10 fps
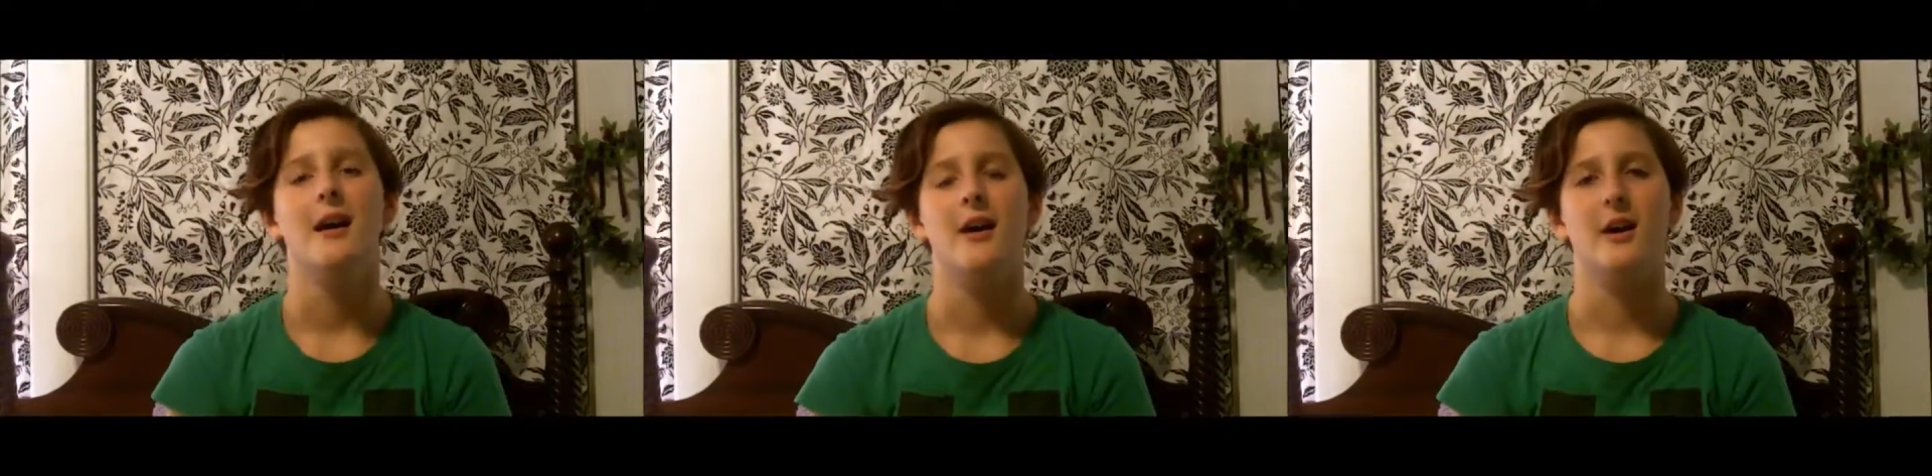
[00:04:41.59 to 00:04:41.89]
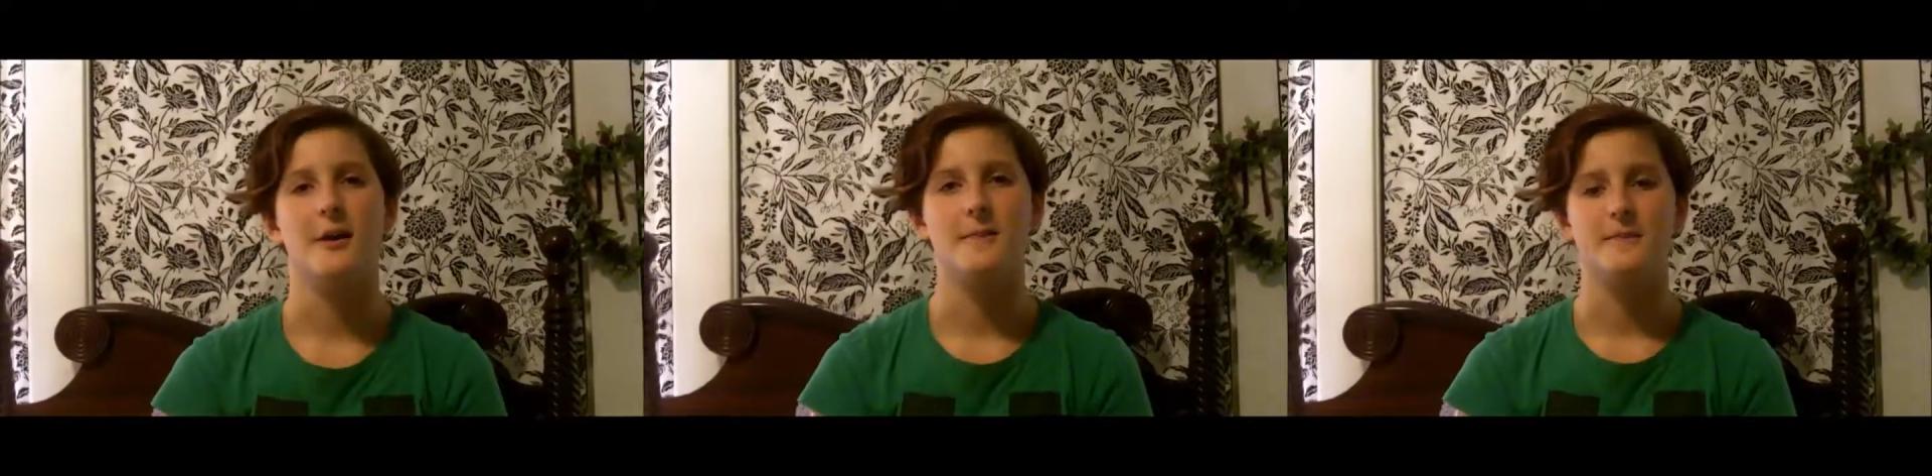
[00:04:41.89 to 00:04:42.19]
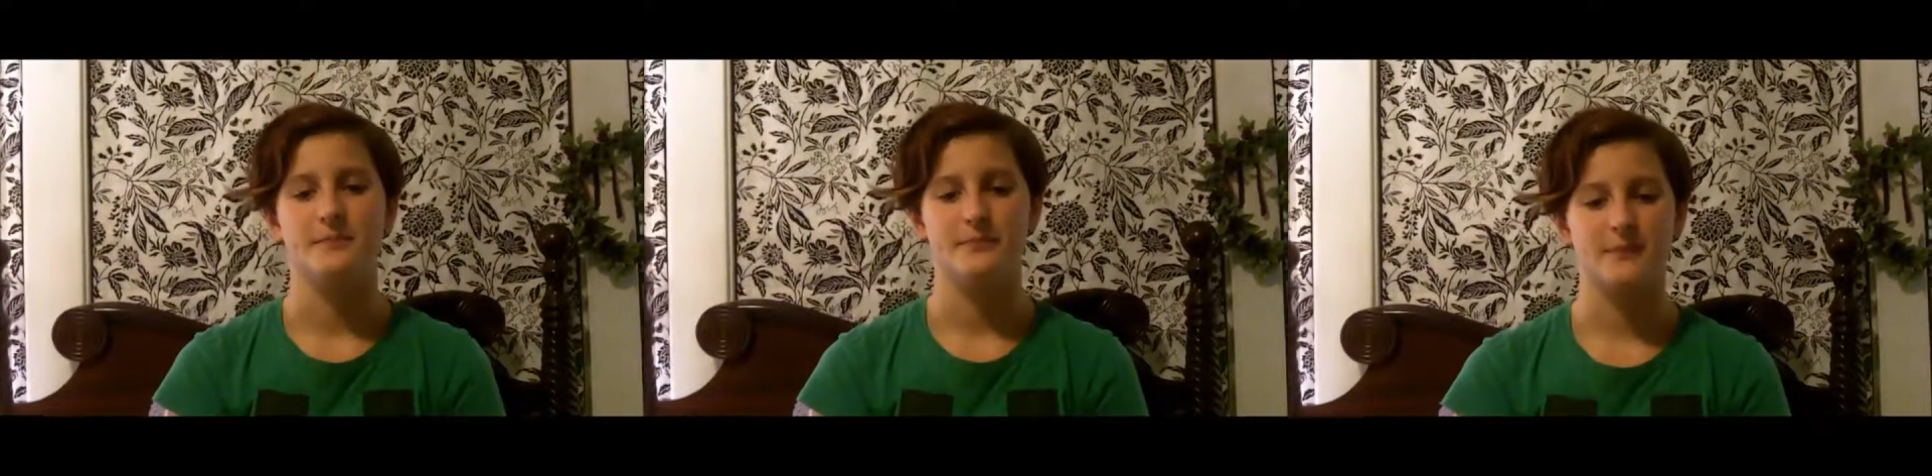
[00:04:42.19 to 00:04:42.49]

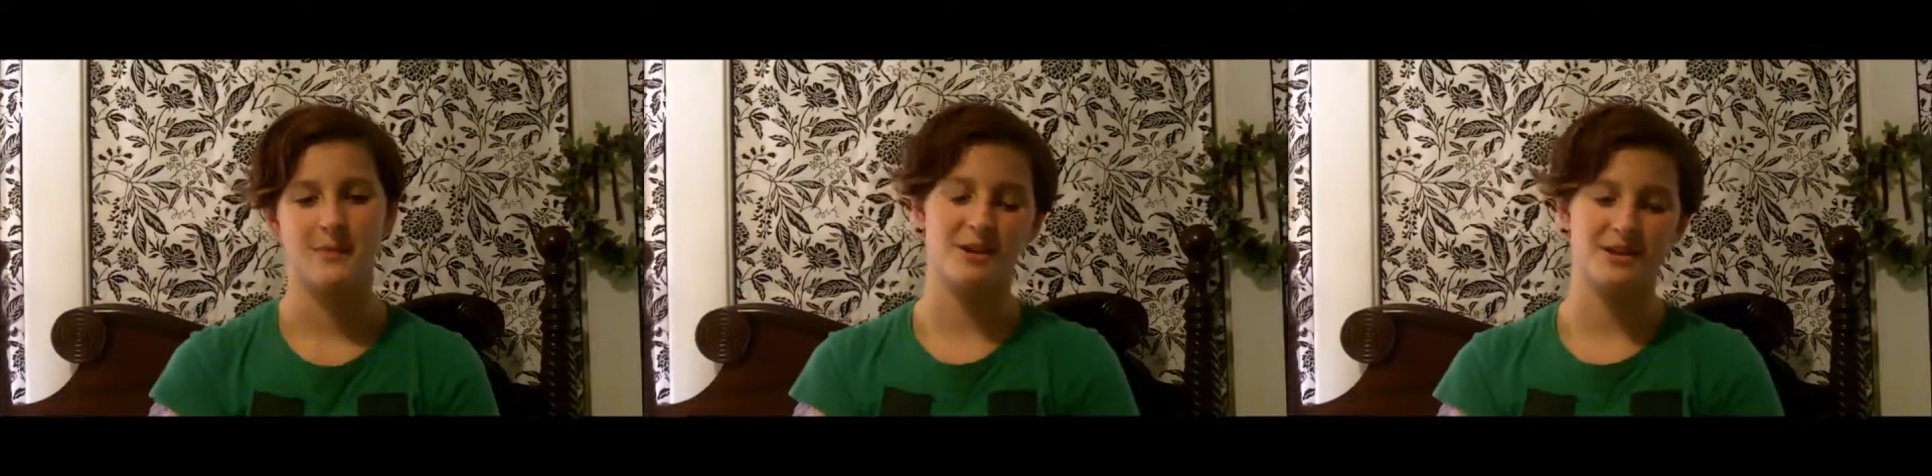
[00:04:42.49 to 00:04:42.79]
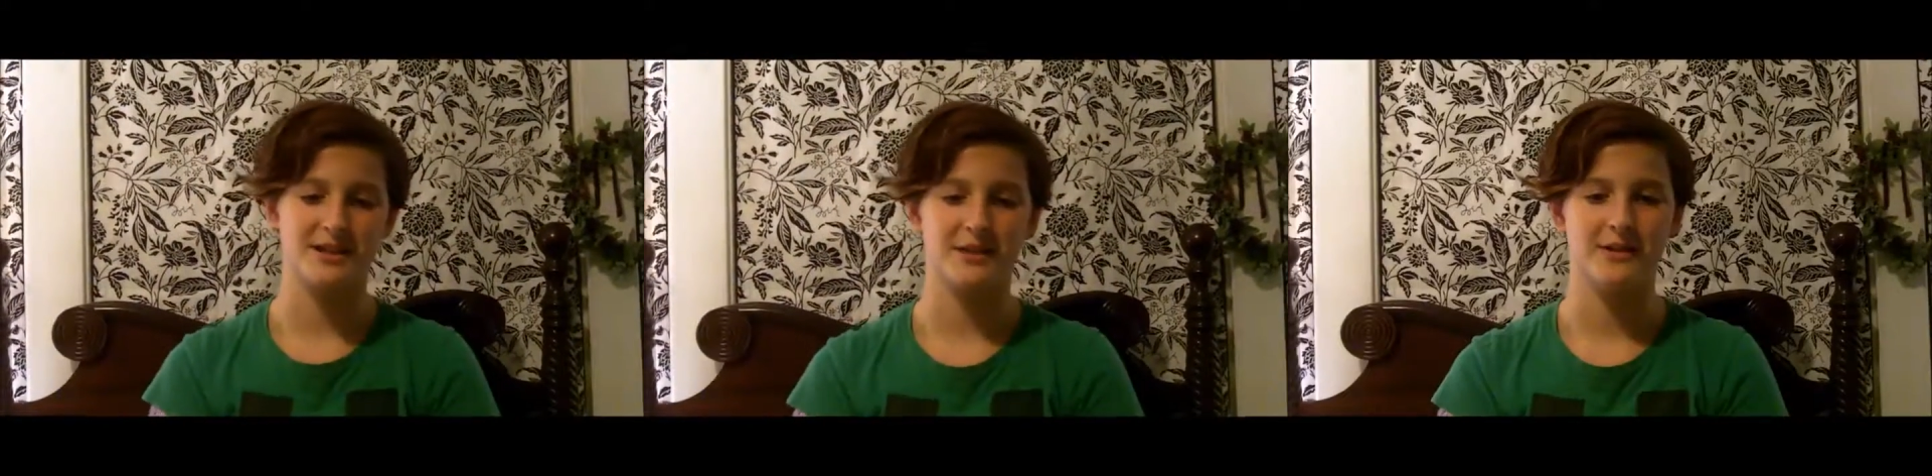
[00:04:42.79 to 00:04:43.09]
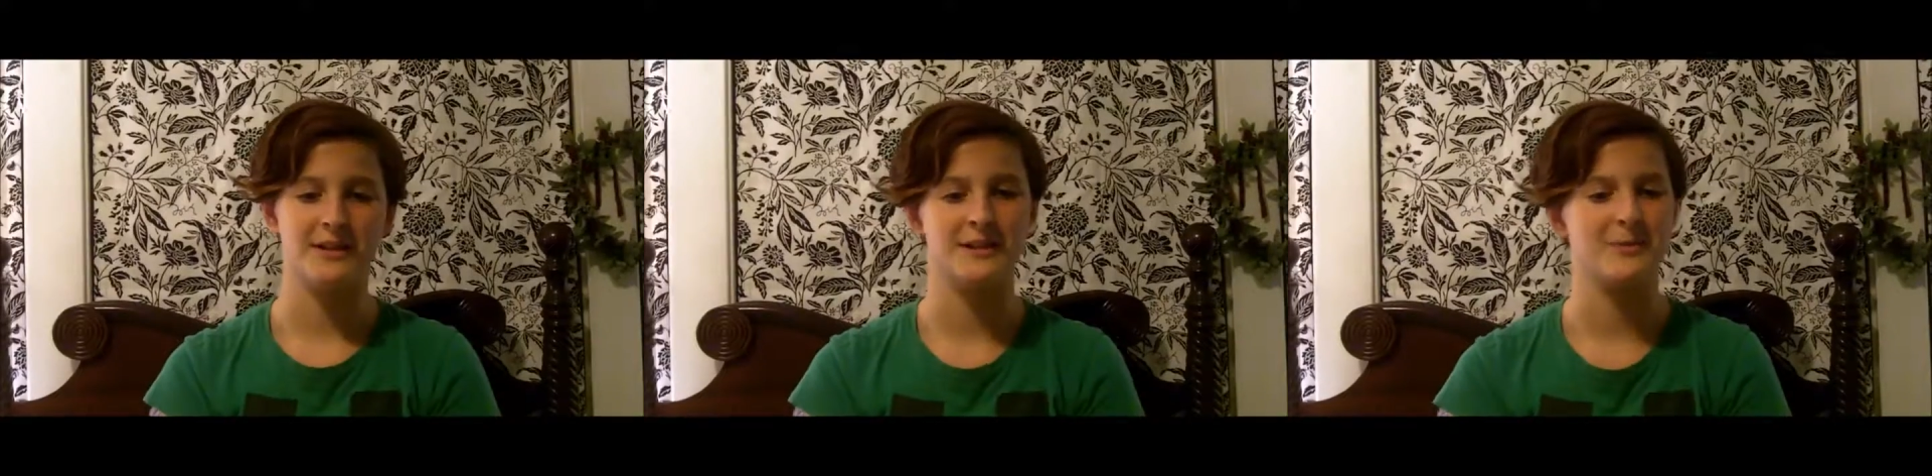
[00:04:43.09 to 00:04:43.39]
I'm also
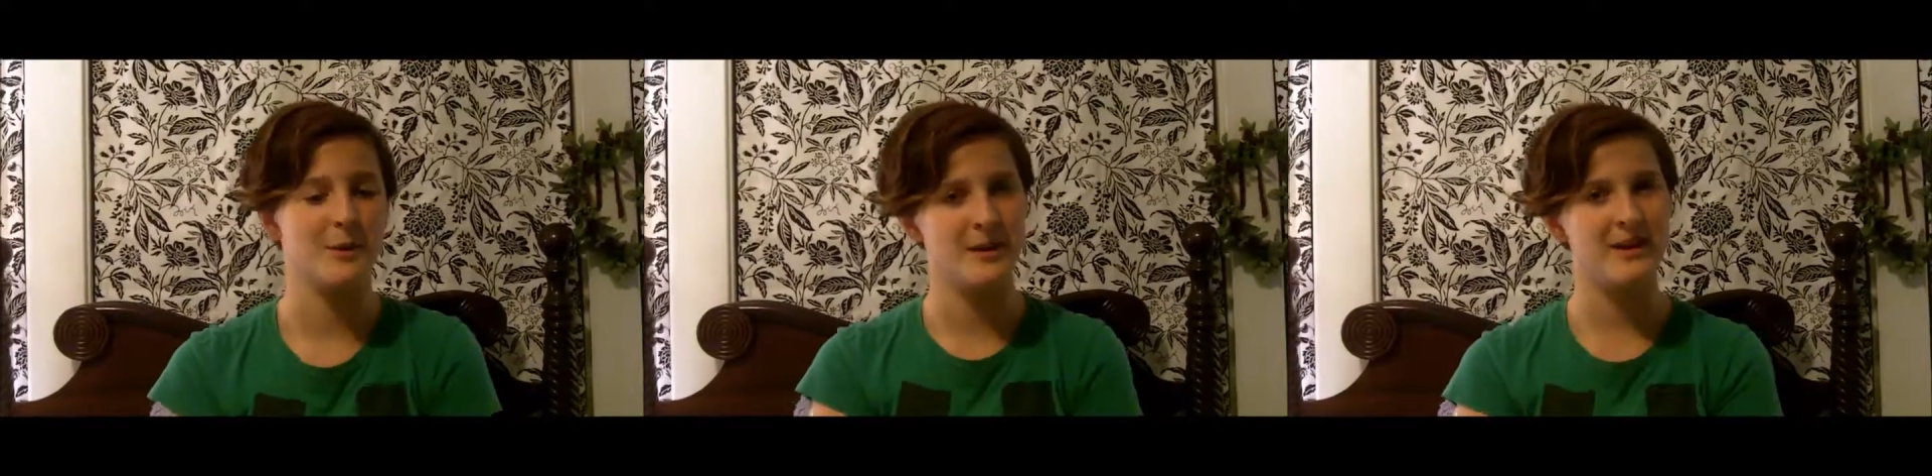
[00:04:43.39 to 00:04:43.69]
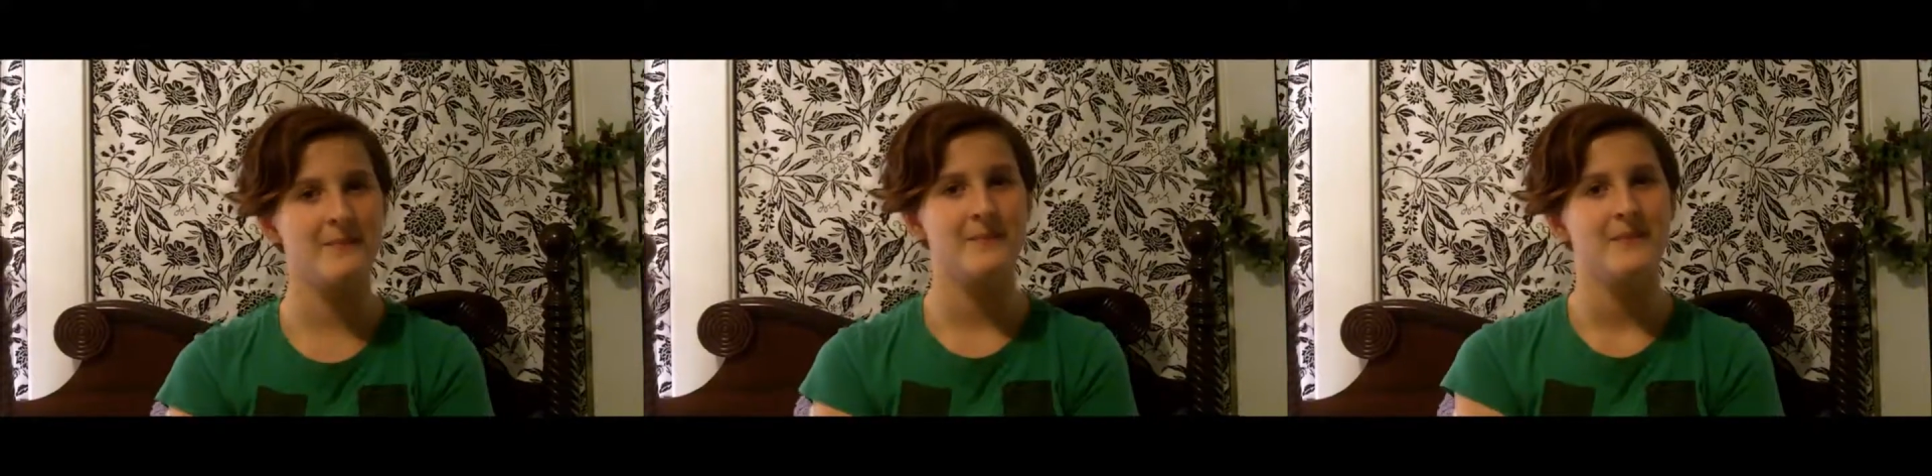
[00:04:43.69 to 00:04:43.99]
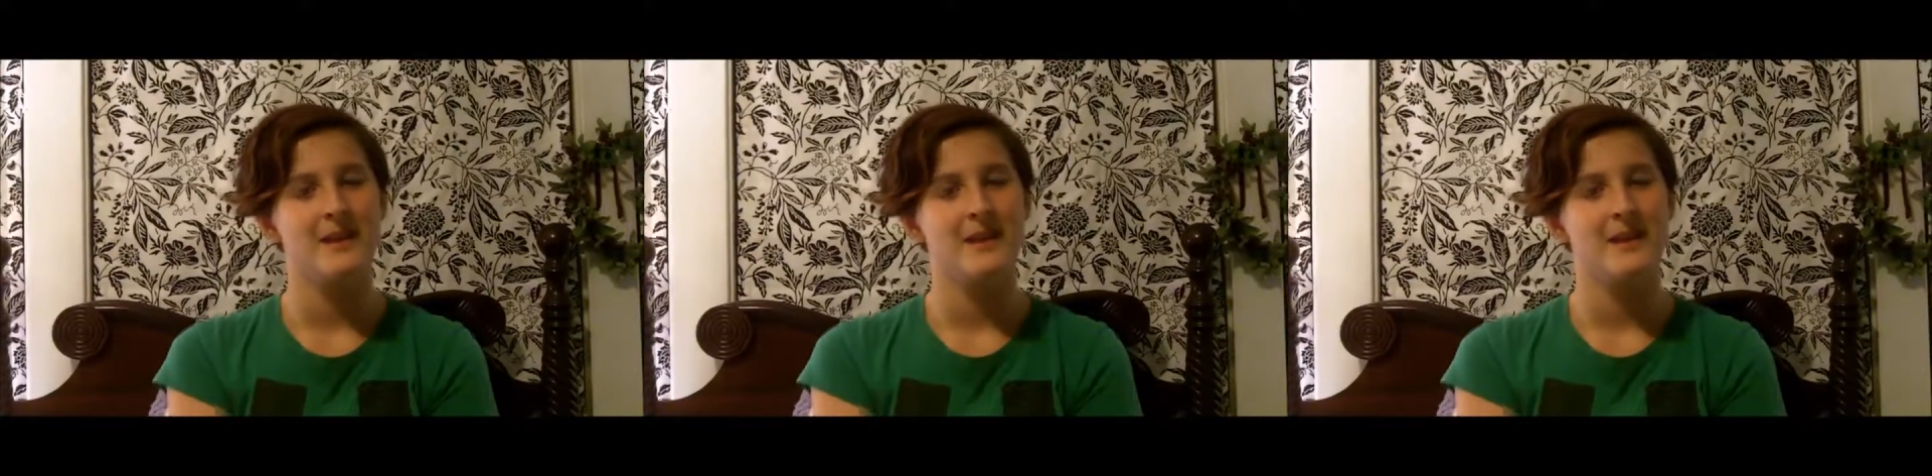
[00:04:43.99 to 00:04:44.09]
in swimming.